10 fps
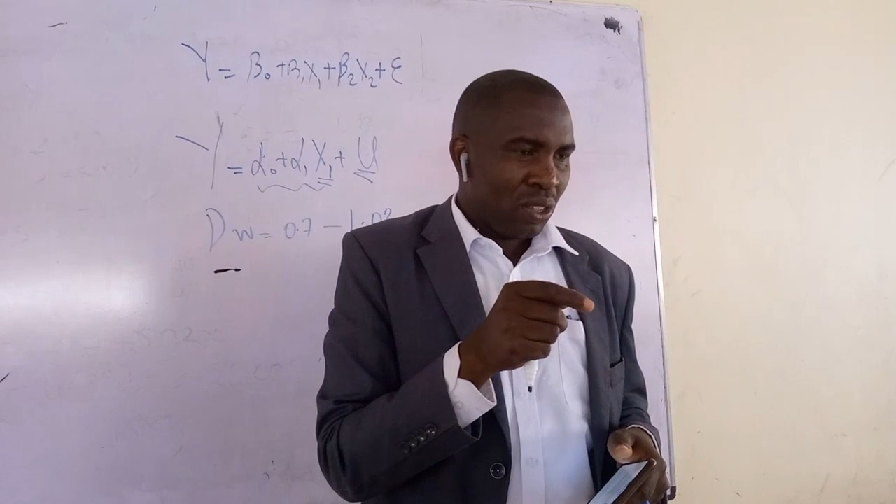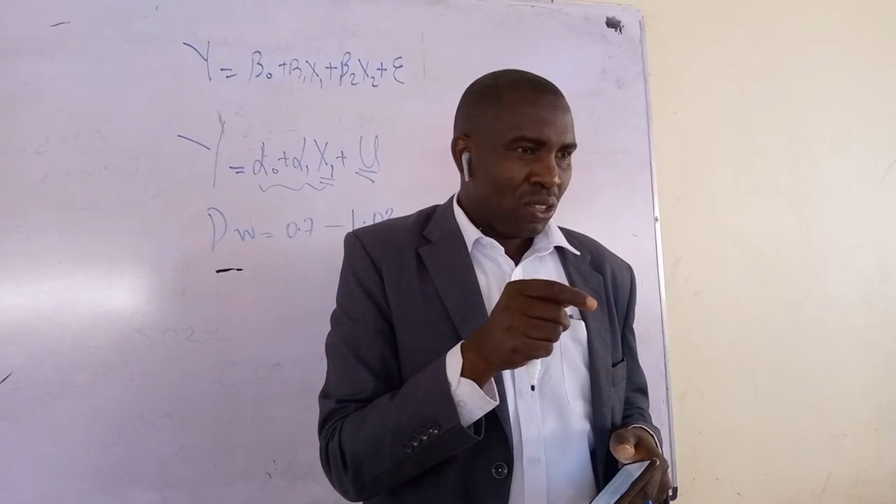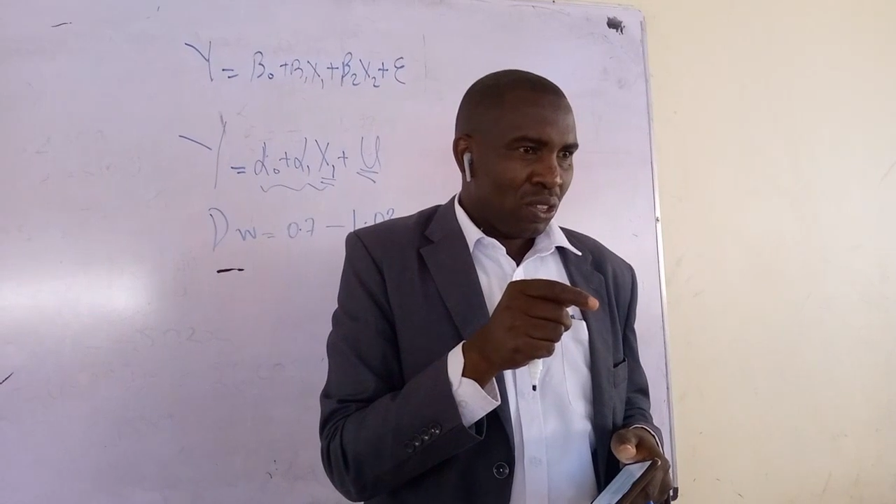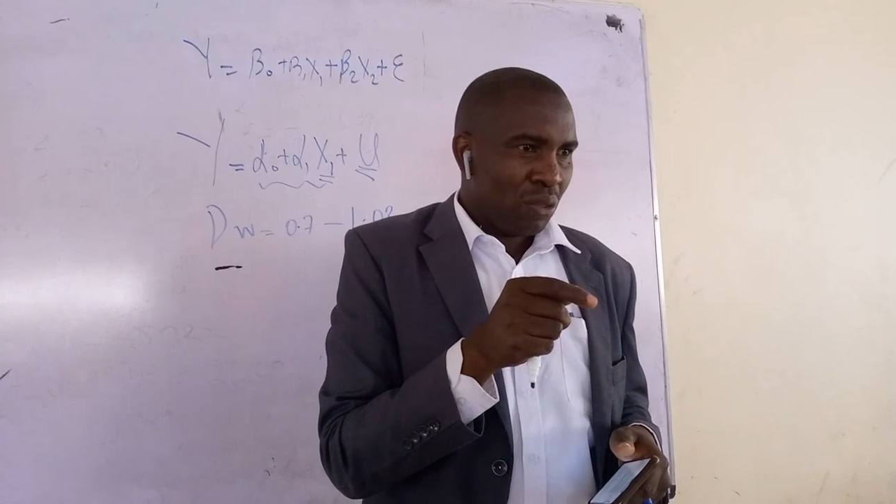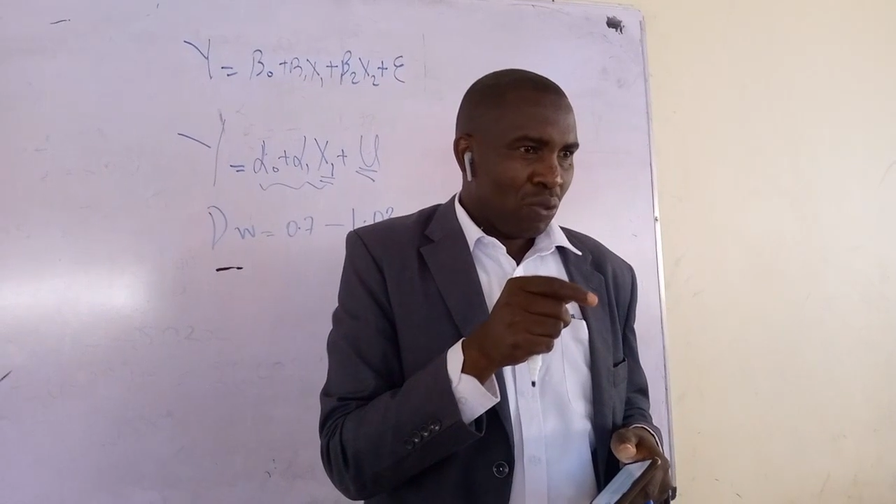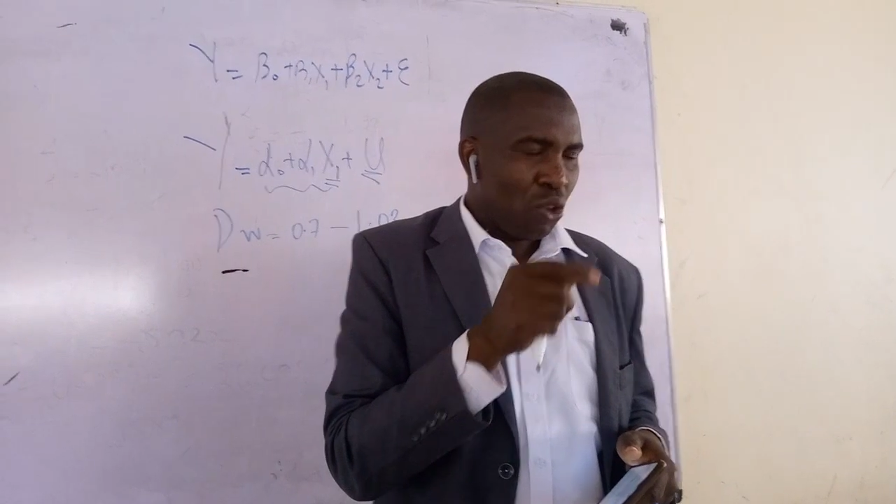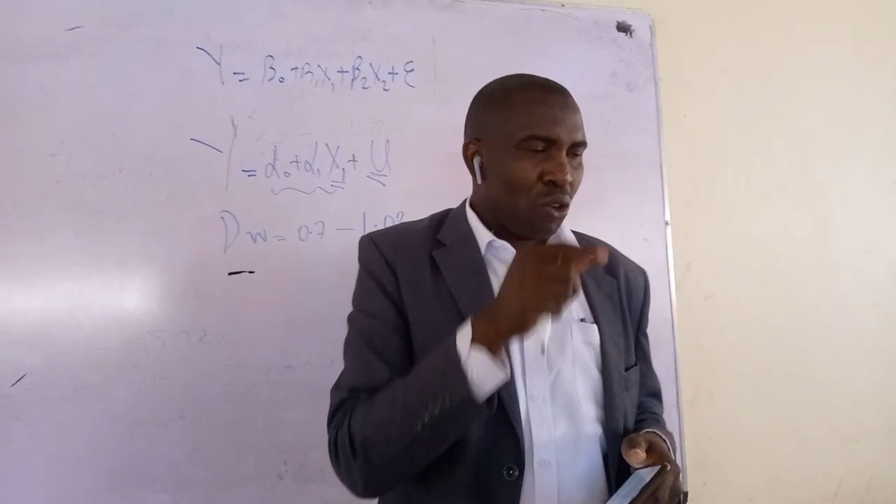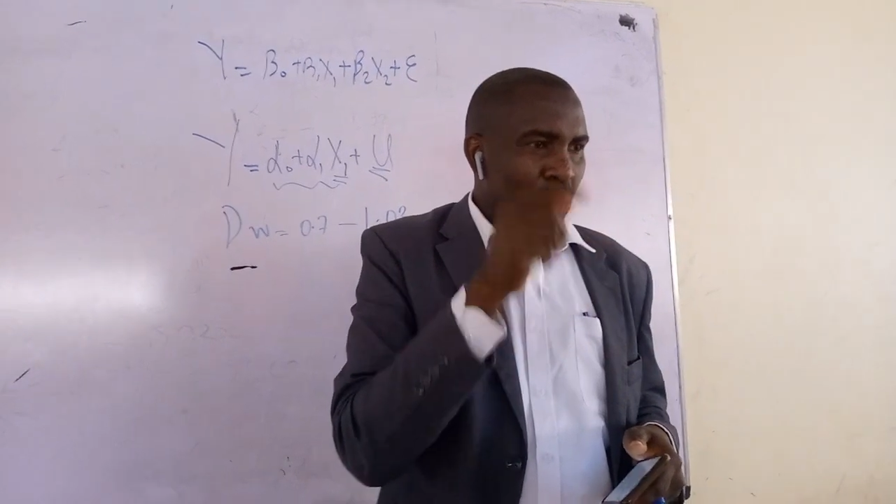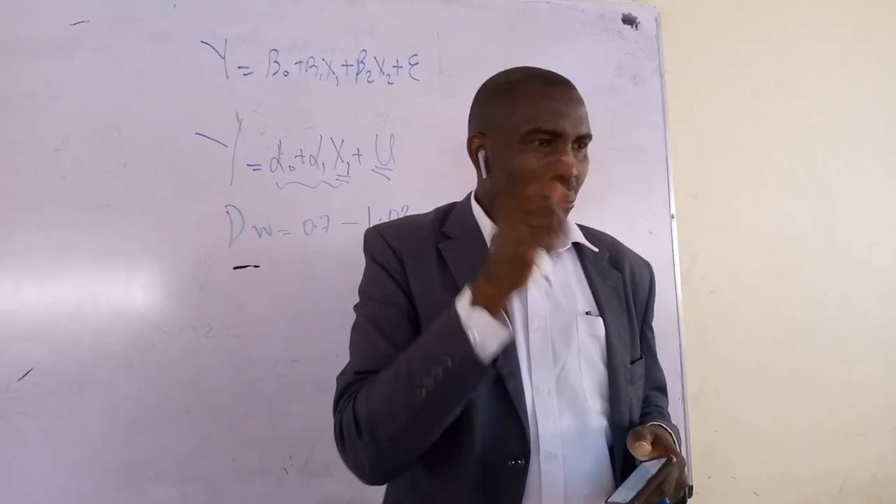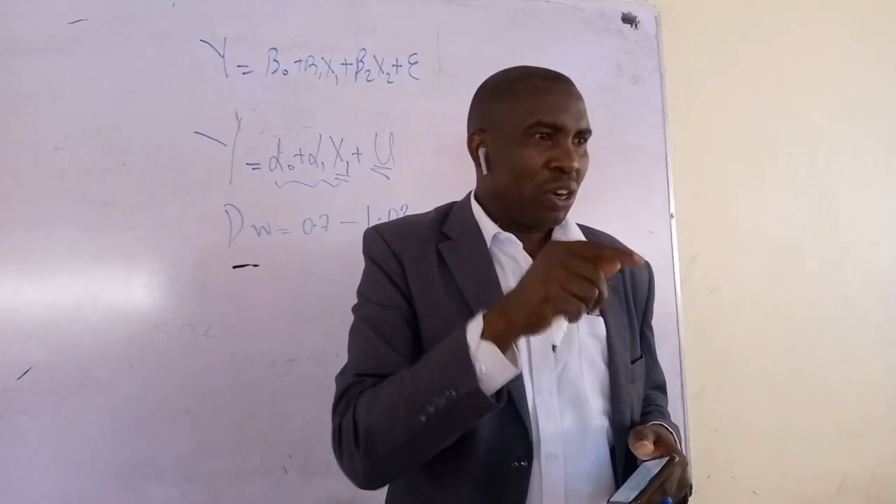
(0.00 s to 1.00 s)
or
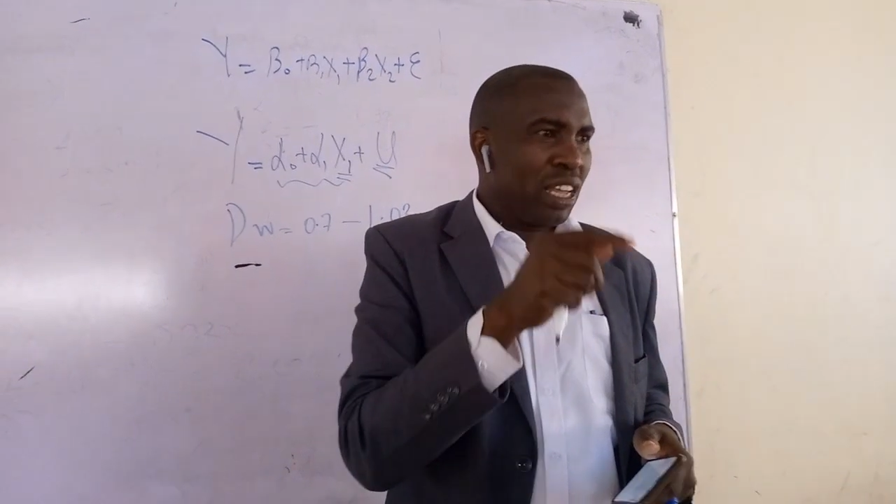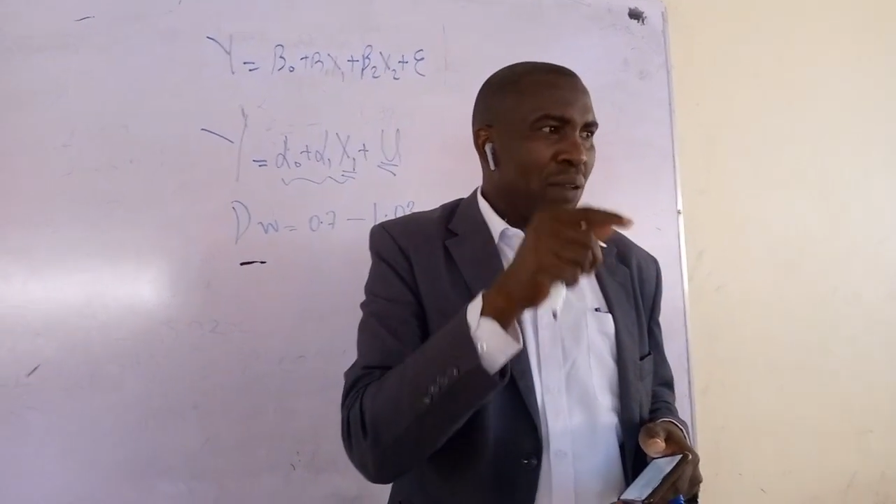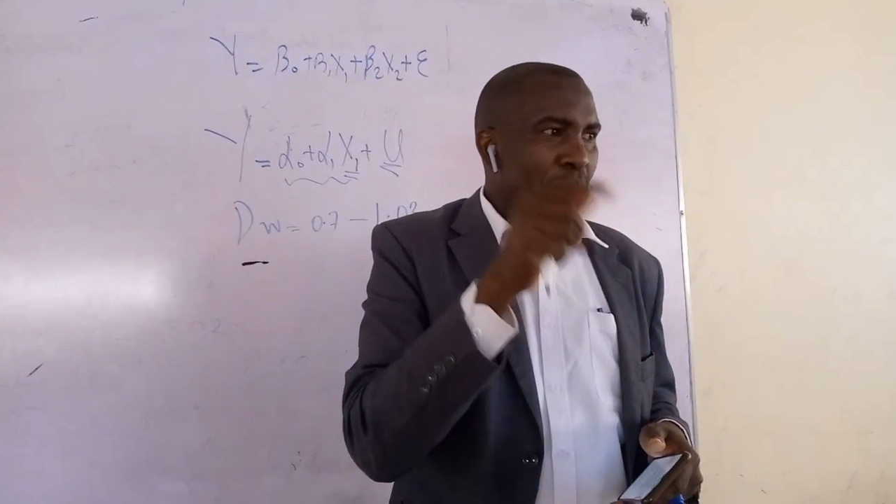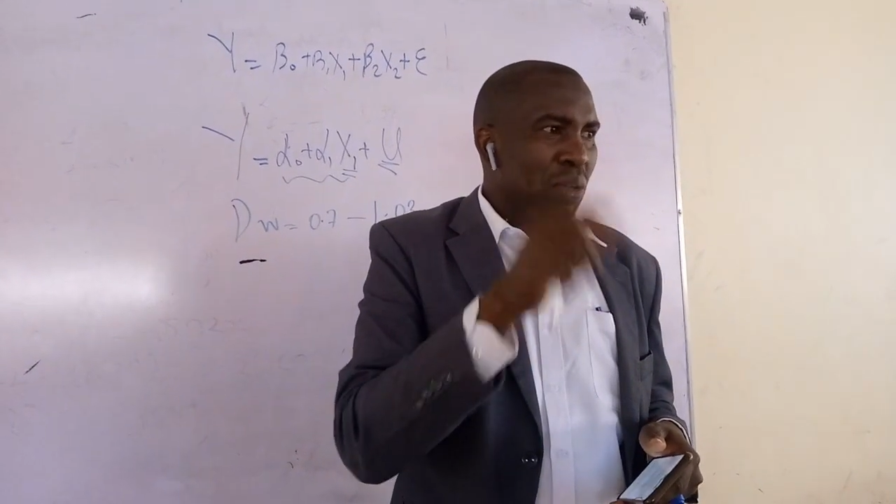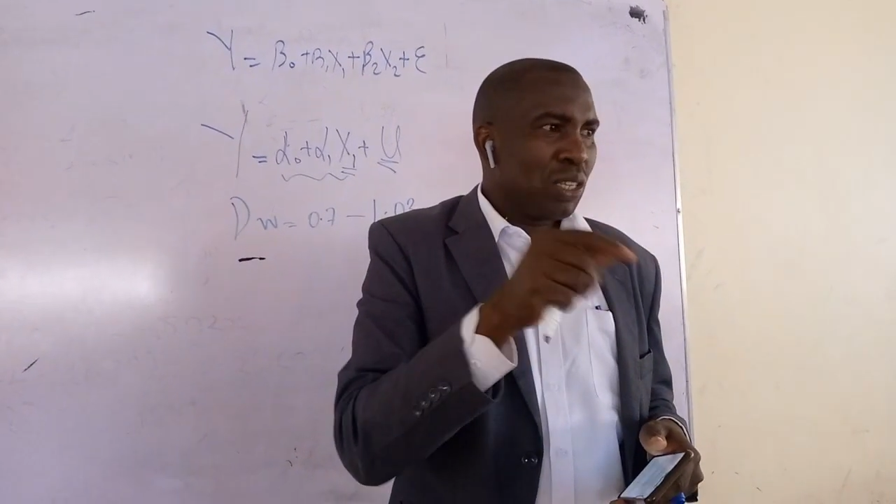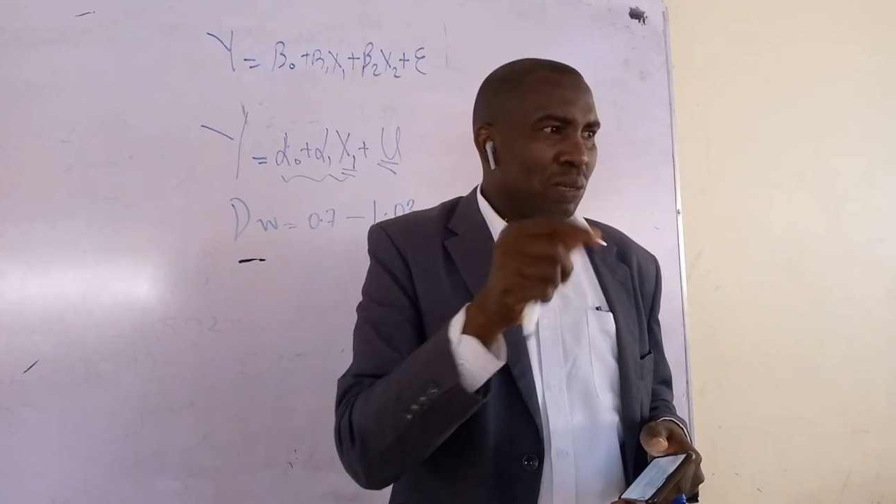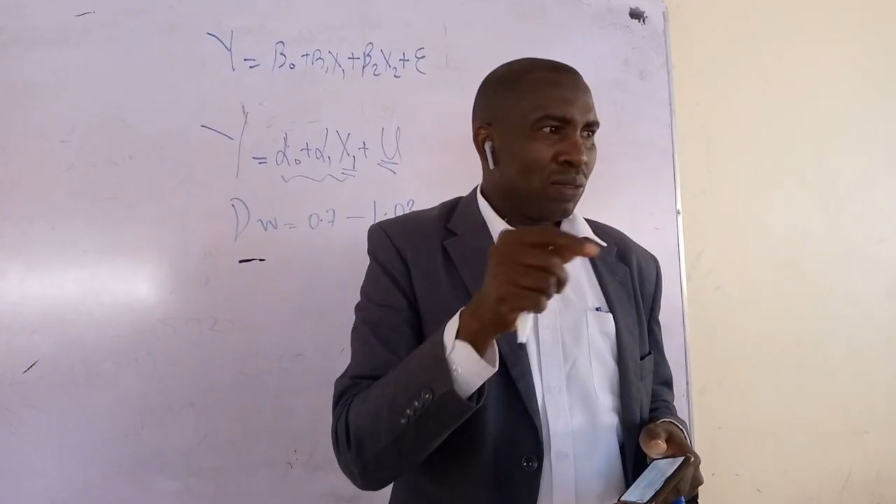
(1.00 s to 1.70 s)
model misspecification,